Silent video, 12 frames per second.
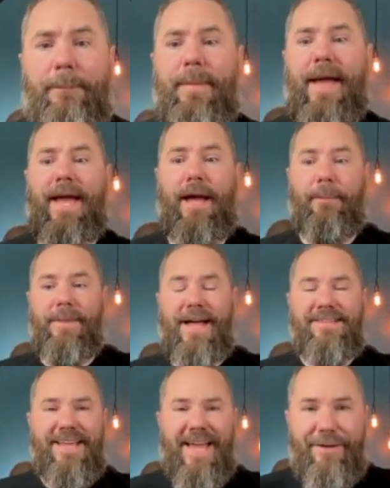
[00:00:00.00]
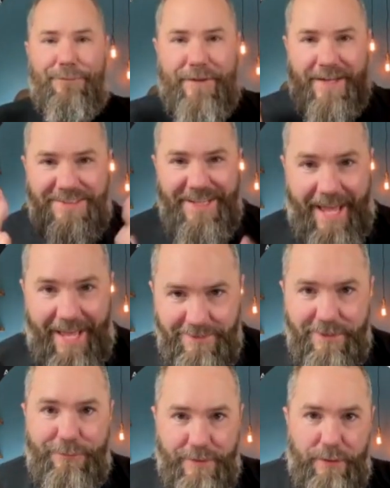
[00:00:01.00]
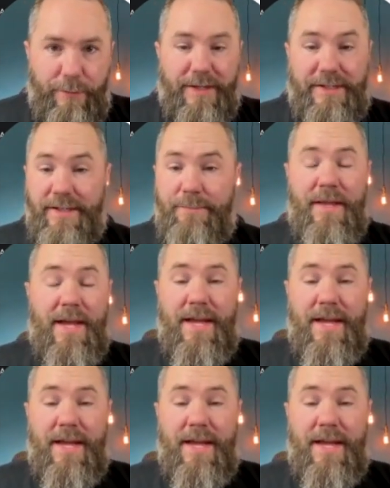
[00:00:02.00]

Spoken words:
Bam, that's a fantastic video idea.